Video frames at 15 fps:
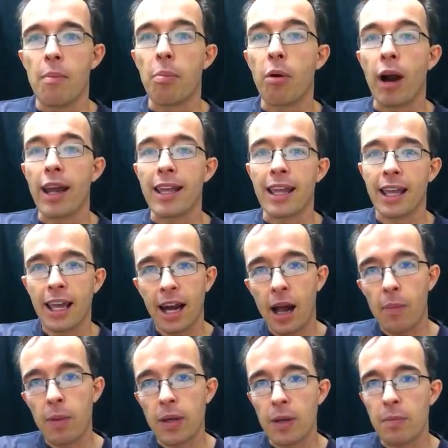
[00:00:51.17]
breaking it
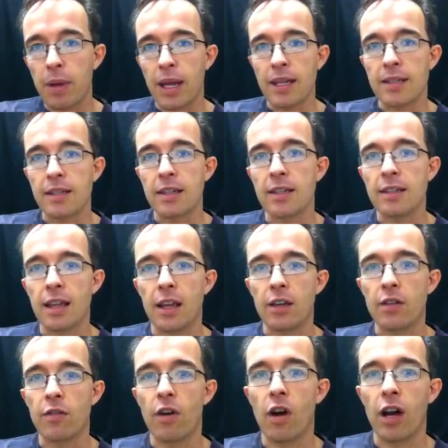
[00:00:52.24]
up into pieces and
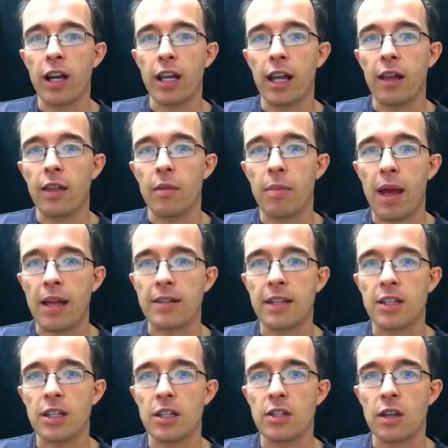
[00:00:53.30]
dividing the
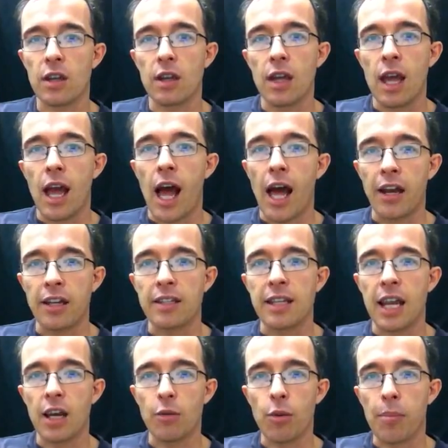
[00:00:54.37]
passage into
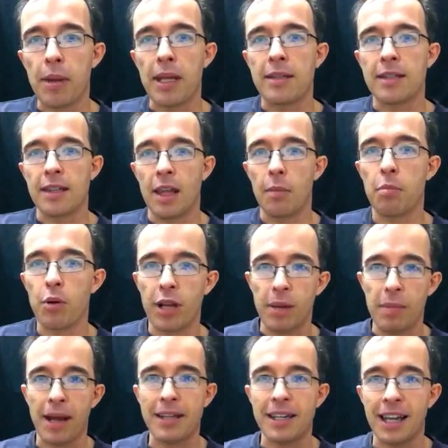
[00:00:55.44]
understandable bits and then putting it
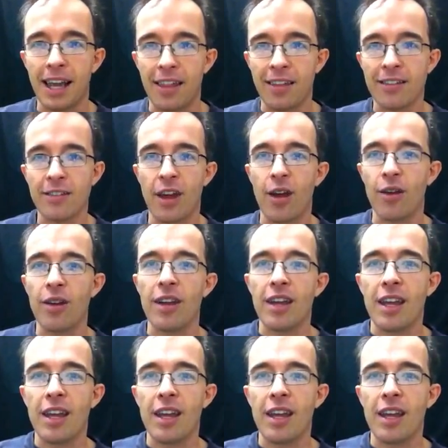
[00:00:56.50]
back together so